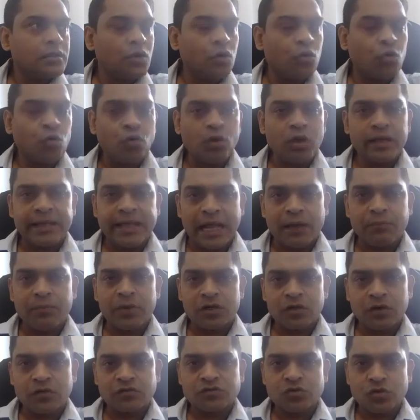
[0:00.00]
whole
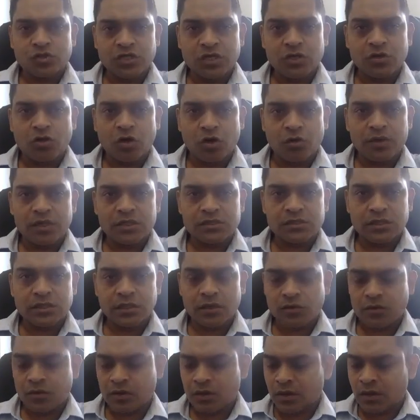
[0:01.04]
gamut of social commerce,
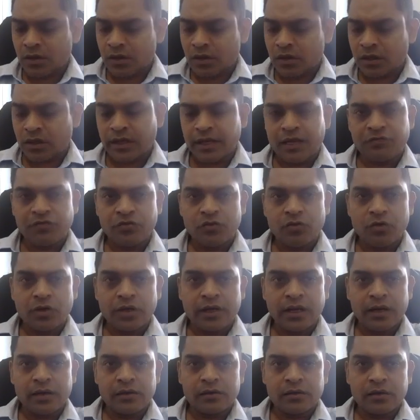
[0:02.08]
now if you look
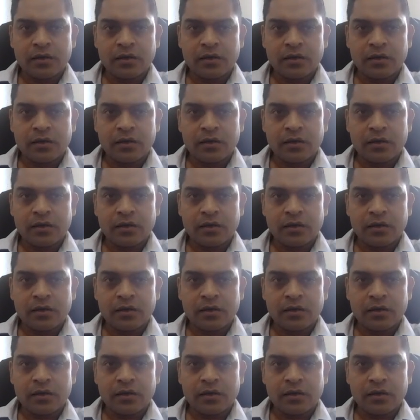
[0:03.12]
at